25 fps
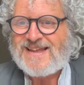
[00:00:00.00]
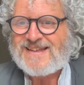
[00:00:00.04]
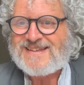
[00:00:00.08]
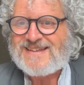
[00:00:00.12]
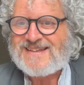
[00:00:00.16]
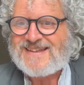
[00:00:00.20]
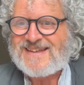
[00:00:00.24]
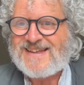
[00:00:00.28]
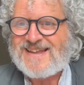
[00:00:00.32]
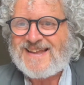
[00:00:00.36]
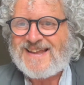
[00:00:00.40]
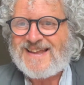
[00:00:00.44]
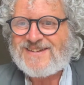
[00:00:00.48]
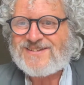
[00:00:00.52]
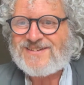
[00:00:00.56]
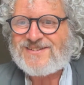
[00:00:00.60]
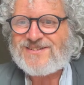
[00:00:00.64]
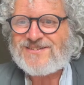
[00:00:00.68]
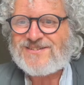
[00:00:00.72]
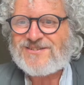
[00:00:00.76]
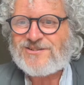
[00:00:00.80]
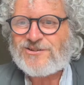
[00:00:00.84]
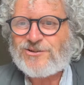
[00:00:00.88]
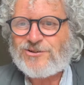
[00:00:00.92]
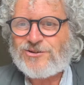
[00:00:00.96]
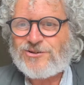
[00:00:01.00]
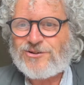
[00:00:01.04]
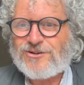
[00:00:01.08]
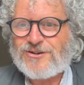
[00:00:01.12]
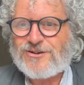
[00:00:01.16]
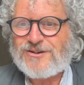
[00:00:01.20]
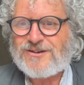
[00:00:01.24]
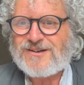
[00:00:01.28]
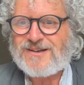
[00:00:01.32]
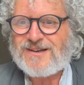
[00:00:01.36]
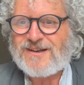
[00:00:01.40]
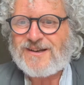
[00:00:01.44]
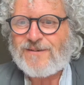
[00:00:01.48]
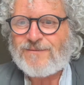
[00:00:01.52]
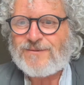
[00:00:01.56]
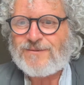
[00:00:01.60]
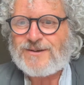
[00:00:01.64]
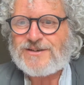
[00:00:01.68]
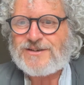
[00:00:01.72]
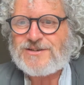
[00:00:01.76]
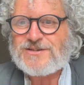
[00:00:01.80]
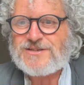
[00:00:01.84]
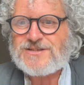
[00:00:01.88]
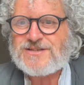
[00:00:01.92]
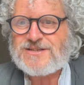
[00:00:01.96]
Yes. Good.
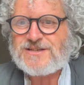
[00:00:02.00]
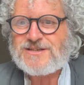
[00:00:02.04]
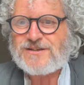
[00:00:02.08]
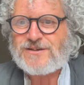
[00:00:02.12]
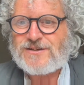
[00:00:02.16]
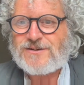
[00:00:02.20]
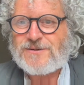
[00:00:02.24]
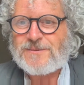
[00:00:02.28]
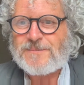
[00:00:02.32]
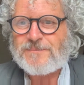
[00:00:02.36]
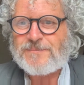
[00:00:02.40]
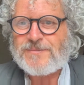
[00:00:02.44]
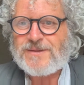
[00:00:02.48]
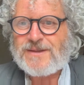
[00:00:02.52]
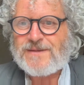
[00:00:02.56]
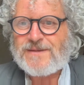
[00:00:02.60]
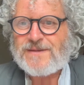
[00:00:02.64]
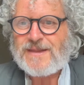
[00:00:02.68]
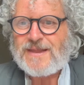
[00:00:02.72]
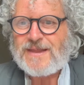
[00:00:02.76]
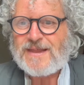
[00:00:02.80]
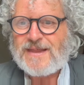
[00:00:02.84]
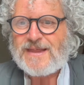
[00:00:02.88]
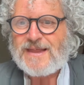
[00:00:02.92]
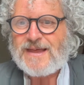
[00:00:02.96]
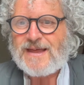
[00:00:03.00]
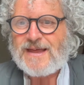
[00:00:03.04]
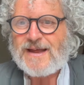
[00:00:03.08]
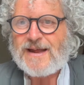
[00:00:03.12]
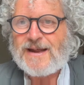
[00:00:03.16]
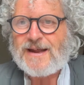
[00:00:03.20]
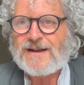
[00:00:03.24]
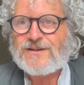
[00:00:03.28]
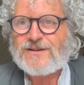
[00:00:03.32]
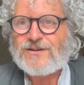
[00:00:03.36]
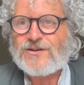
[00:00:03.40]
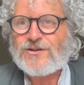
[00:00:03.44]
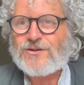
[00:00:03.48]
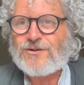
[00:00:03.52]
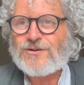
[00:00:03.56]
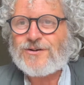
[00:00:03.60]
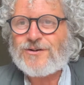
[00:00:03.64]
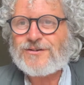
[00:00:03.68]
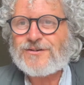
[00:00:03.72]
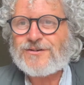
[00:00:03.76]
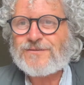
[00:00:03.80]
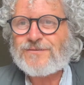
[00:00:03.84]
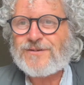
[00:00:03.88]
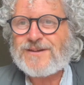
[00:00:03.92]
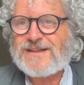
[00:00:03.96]
Lovely to see you.
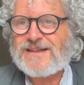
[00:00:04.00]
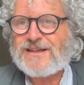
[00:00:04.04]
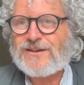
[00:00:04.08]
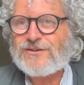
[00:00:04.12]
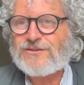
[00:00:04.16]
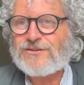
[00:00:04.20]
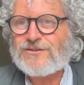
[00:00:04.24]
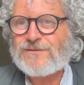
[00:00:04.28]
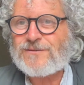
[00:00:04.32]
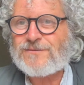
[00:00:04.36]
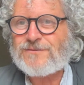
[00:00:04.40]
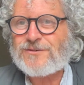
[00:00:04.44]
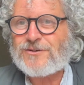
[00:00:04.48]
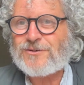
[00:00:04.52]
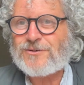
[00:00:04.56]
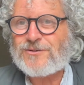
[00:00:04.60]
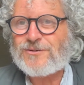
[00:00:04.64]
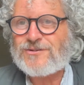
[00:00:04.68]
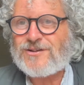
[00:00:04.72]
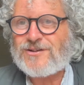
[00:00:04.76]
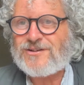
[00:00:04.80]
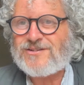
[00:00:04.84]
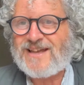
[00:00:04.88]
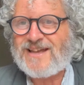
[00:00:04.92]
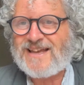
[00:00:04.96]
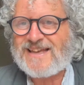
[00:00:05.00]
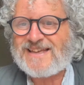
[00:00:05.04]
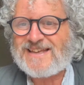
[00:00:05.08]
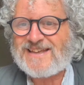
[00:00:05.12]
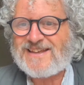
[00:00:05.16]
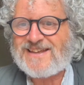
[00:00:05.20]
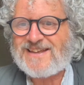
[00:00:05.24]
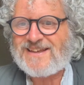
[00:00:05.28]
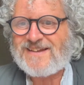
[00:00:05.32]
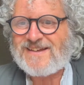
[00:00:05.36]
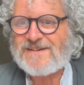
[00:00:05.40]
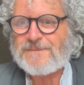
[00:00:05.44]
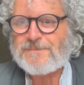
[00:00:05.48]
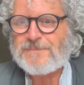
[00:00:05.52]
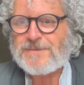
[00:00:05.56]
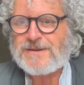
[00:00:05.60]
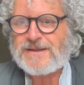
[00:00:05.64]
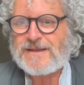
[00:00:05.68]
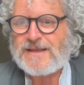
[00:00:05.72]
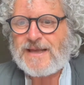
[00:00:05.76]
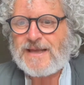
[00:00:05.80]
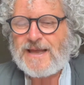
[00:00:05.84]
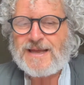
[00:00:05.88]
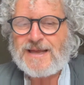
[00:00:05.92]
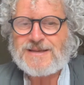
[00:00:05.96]
Curious for the interview, says Anki.
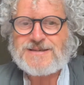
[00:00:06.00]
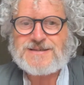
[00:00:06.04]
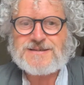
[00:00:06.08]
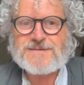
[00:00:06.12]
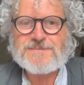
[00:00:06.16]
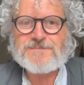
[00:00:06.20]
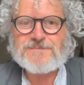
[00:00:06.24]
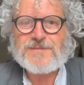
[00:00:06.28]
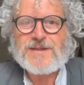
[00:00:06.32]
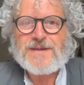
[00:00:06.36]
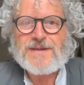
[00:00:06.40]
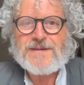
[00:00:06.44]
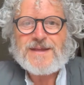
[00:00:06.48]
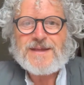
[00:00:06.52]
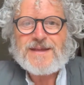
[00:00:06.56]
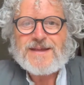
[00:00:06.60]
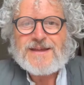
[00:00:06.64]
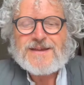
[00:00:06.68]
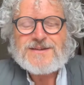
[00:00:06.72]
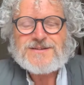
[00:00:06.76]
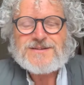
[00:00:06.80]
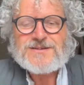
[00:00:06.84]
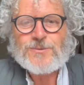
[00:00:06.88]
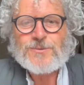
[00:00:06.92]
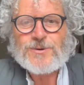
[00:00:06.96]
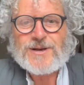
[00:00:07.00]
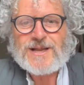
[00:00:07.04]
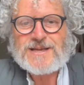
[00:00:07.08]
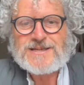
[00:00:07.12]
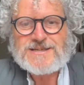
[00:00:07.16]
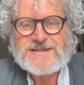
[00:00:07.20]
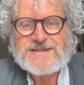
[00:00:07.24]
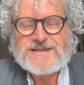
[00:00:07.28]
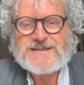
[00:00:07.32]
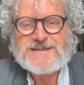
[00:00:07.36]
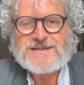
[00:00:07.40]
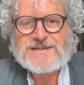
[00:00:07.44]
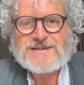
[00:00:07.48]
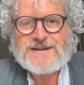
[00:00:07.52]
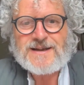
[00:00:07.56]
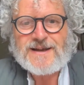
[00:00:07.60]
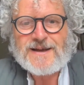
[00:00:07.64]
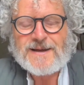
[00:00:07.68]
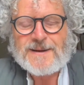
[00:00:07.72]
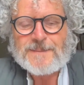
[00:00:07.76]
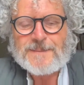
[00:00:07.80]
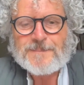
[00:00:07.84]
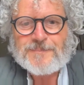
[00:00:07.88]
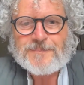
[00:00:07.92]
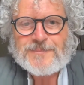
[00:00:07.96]
Yes. So what I did
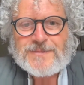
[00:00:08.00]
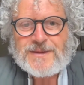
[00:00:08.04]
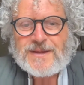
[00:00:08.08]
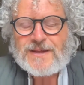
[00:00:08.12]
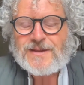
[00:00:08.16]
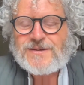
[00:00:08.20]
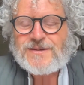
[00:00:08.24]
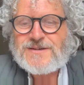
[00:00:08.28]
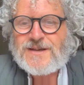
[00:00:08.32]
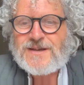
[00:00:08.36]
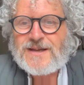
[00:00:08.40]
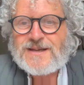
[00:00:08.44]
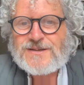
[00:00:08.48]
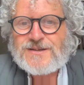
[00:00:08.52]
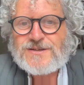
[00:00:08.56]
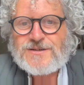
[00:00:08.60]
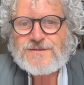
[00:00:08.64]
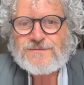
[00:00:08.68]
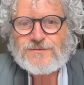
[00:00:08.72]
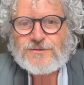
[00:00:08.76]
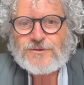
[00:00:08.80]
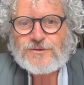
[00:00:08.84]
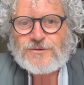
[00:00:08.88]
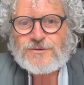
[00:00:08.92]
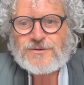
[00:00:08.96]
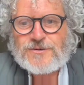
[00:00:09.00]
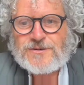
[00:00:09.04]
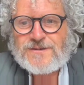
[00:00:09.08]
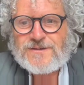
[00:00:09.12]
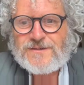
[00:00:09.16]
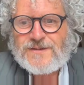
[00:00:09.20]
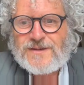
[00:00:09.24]
is I interviewed